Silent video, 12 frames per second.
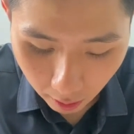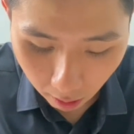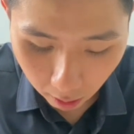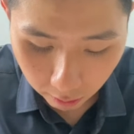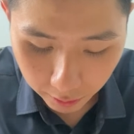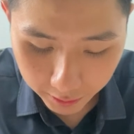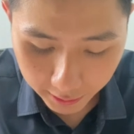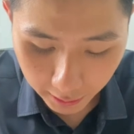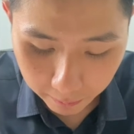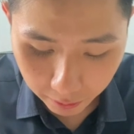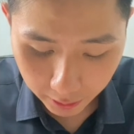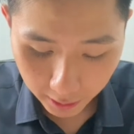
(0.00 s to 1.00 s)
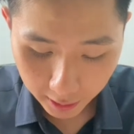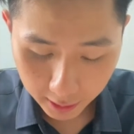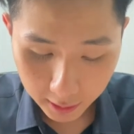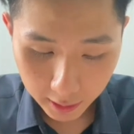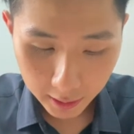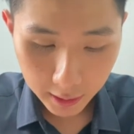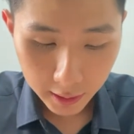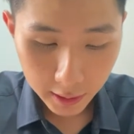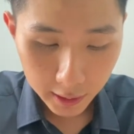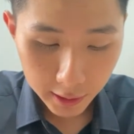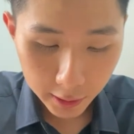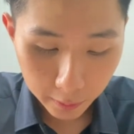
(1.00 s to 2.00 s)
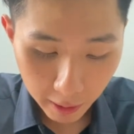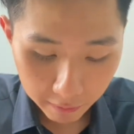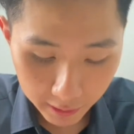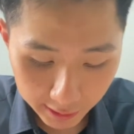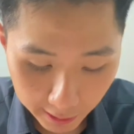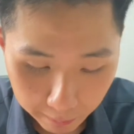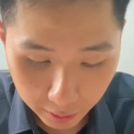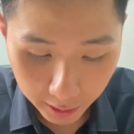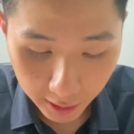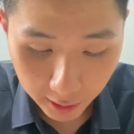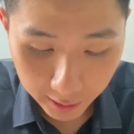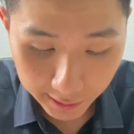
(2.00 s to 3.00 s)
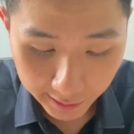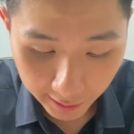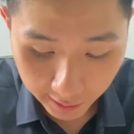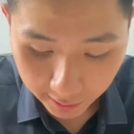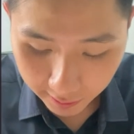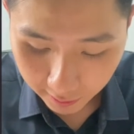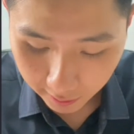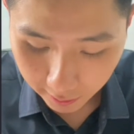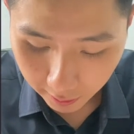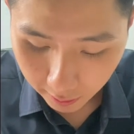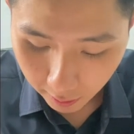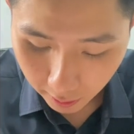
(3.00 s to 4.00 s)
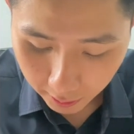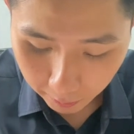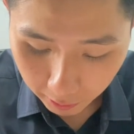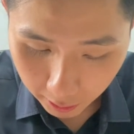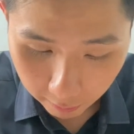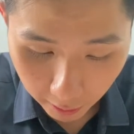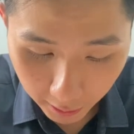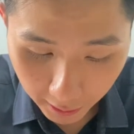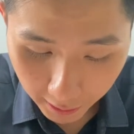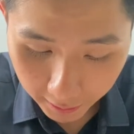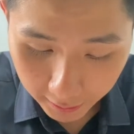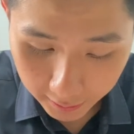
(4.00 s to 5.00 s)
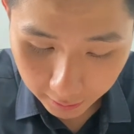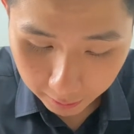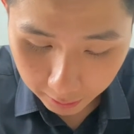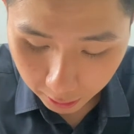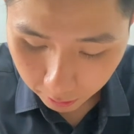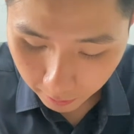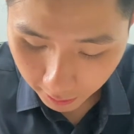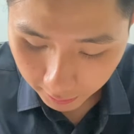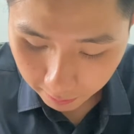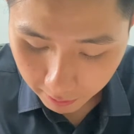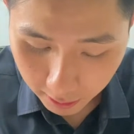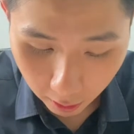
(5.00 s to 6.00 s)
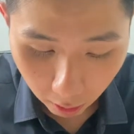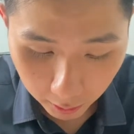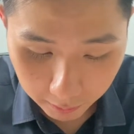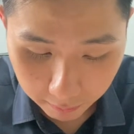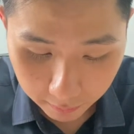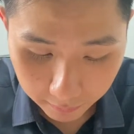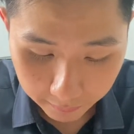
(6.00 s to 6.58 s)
our input data. So my first input data is 8. So I'm going to write 8 into my limit column.